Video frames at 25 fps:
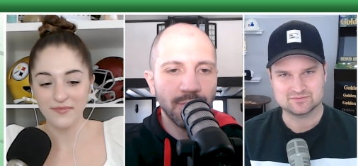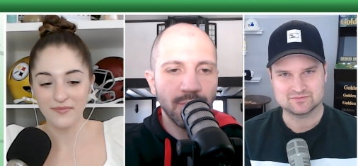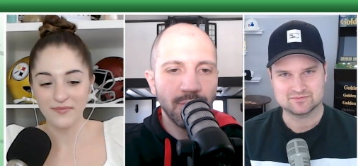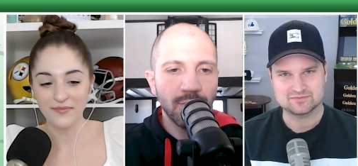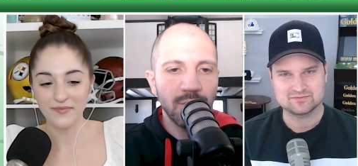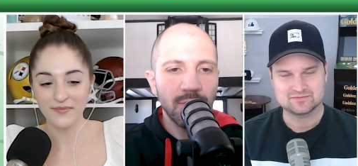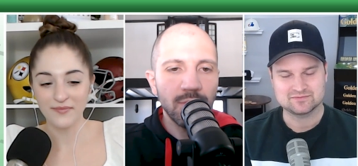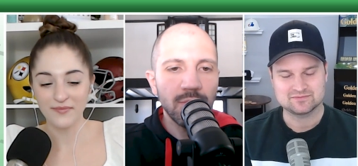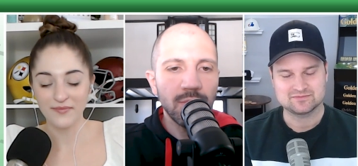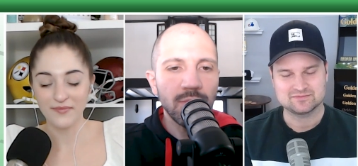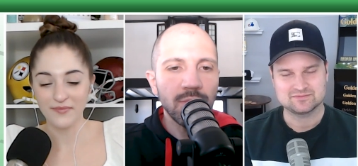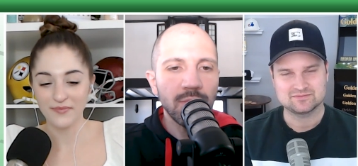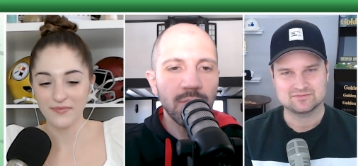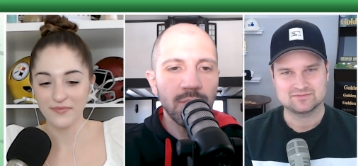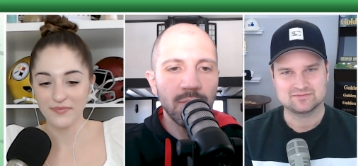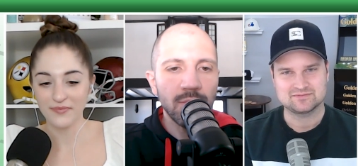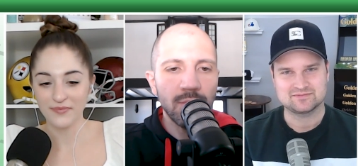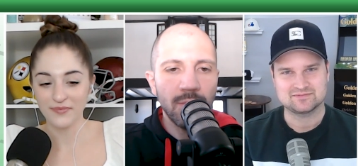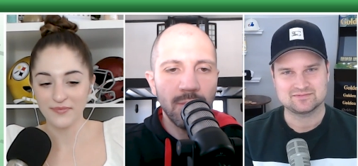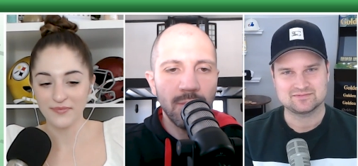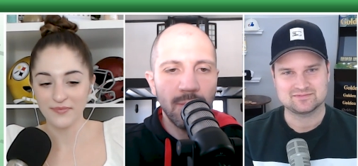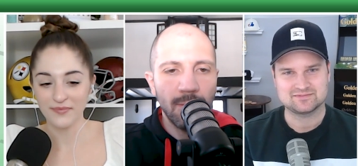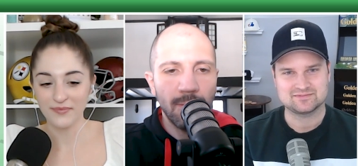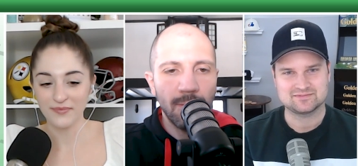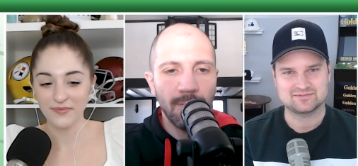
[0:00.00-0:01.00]

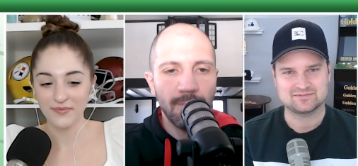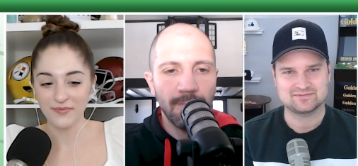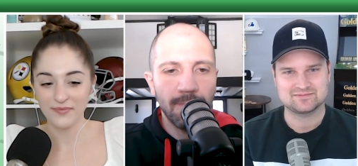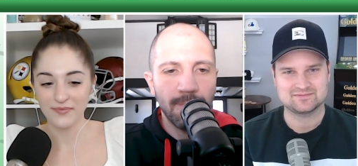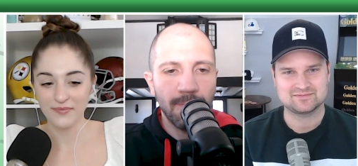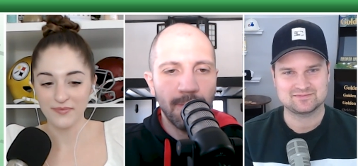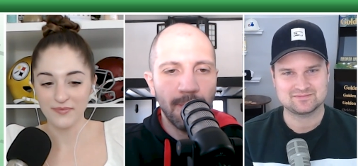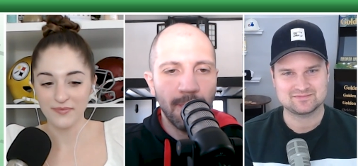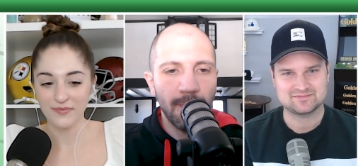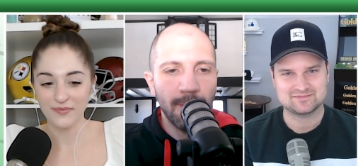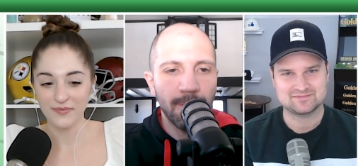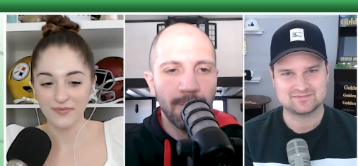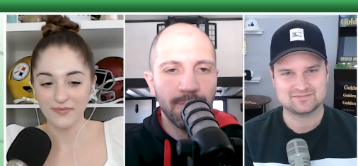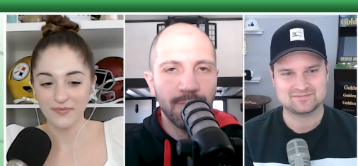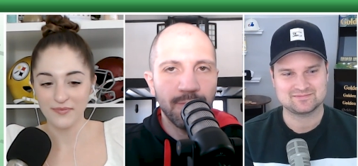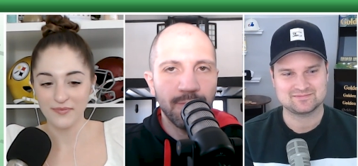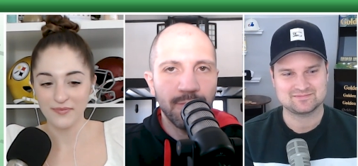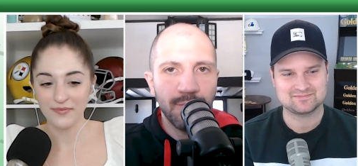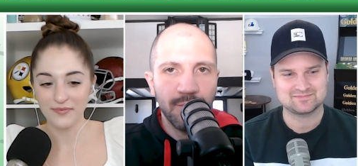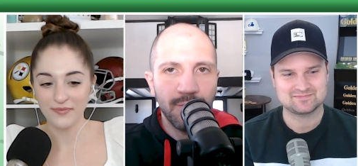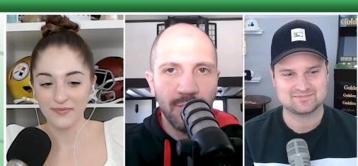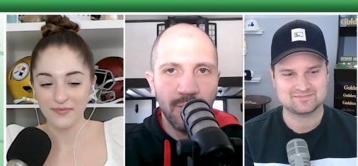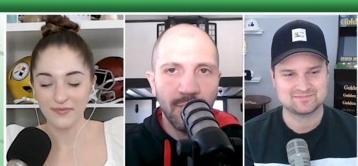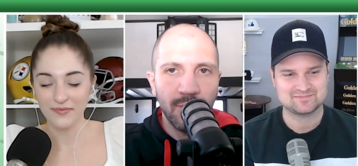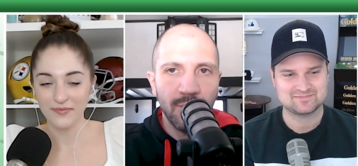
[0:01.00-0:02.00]

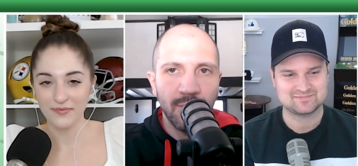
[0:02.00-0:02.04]
Nothing is said.